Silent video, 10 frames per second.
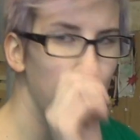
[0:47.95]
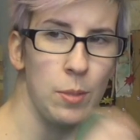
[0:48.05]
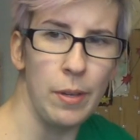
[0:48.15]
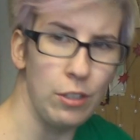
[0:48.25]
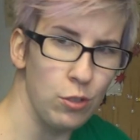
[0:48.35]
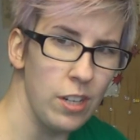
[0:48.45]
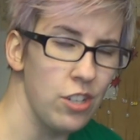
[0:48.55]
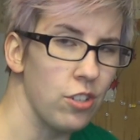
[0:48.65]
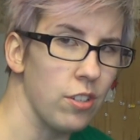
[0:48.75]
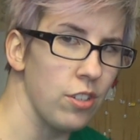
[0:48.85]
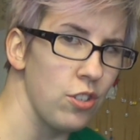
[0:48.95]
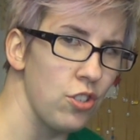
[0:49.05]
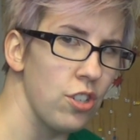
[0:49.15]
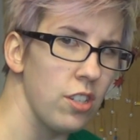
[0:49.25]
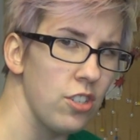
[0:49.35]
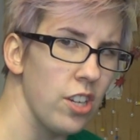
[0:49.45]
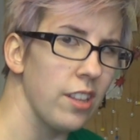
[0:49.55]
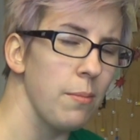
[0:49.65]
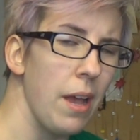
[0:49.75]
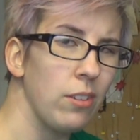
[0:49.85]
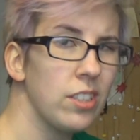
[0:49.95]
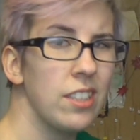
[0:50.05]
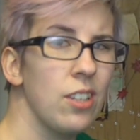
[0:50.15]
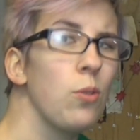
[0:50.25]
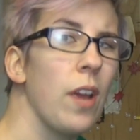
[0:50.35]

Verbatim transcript: Westbound Train shirt. You should check them out because they're